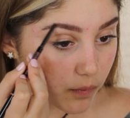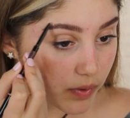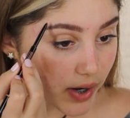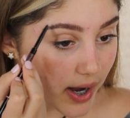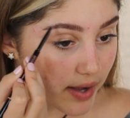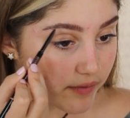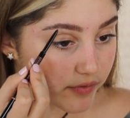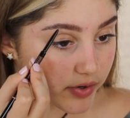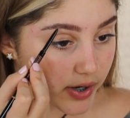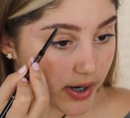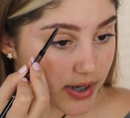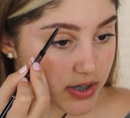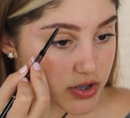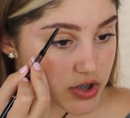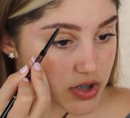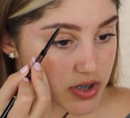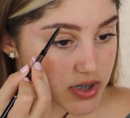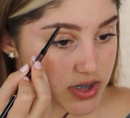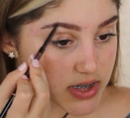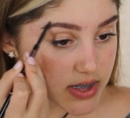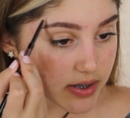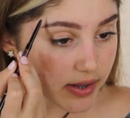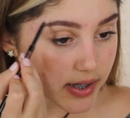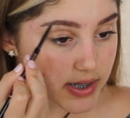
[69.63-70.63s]
Wherever I
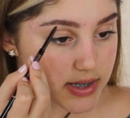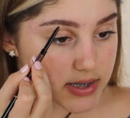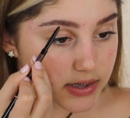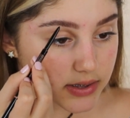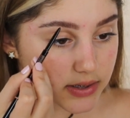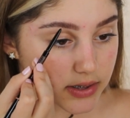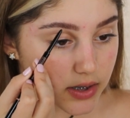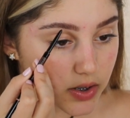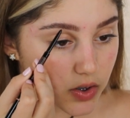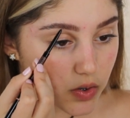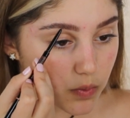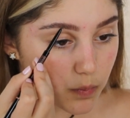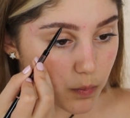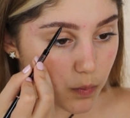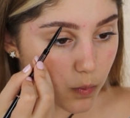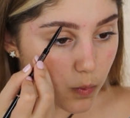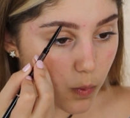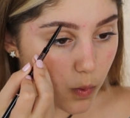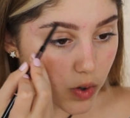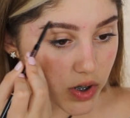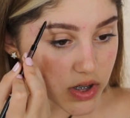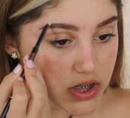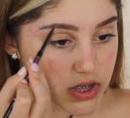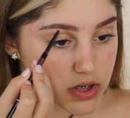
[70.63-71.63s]
just see that it's a little
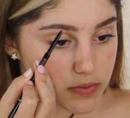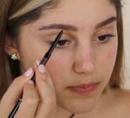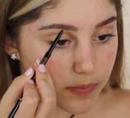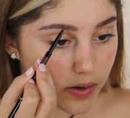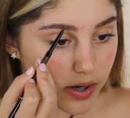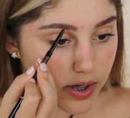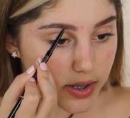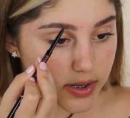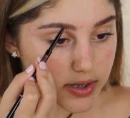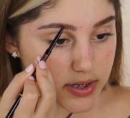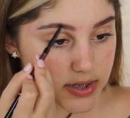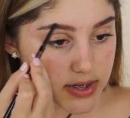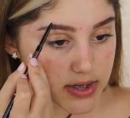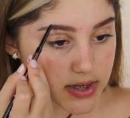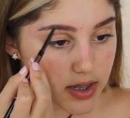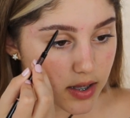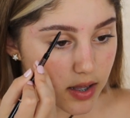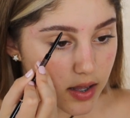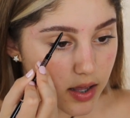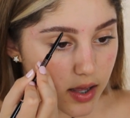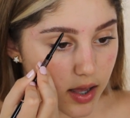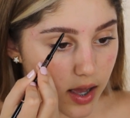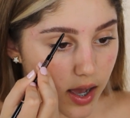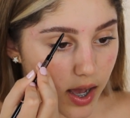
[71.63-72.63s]
more sparse,
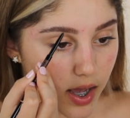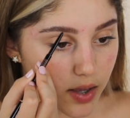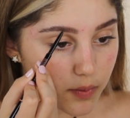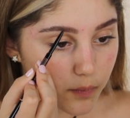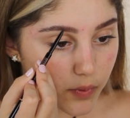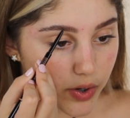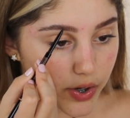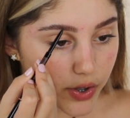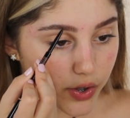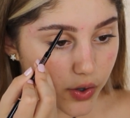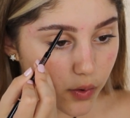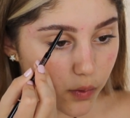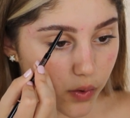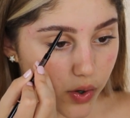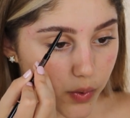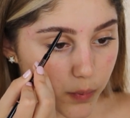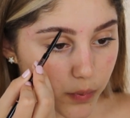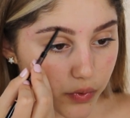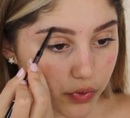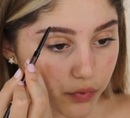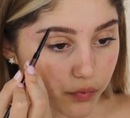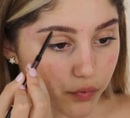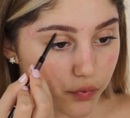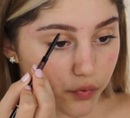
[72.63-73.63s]
I want to go in
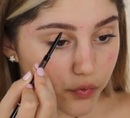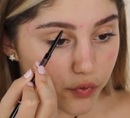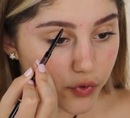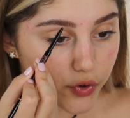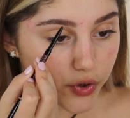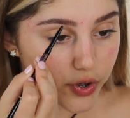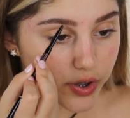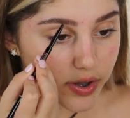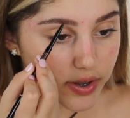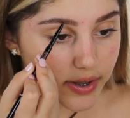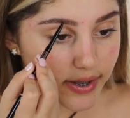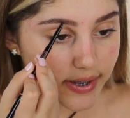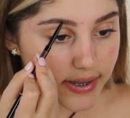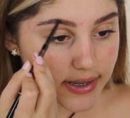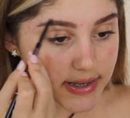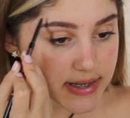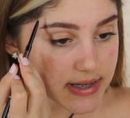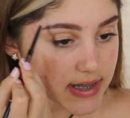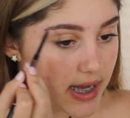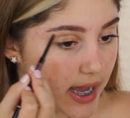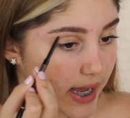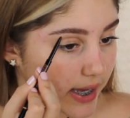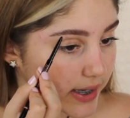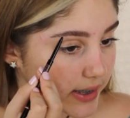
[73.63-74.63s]
with really
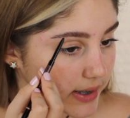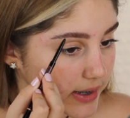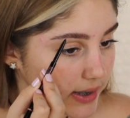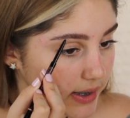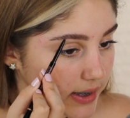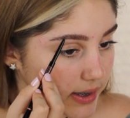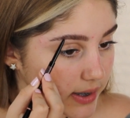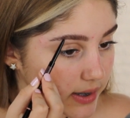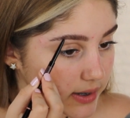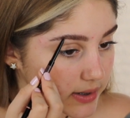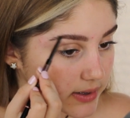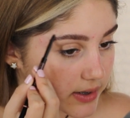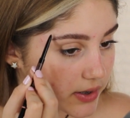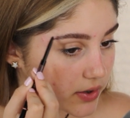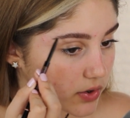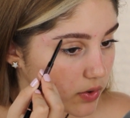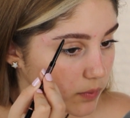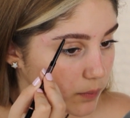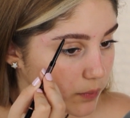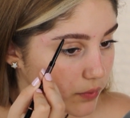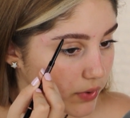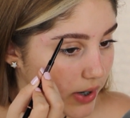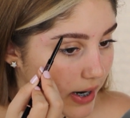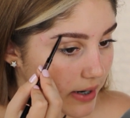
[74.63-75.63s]
tiny
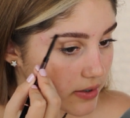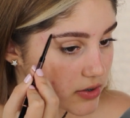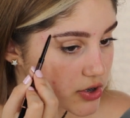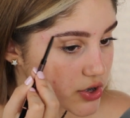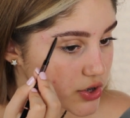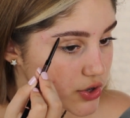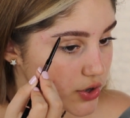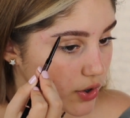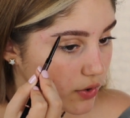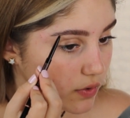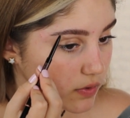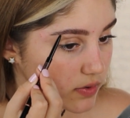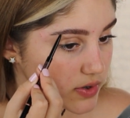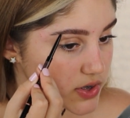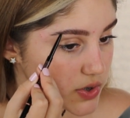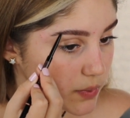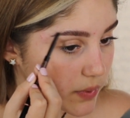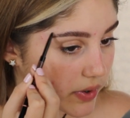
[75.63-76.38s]
little brow strokes.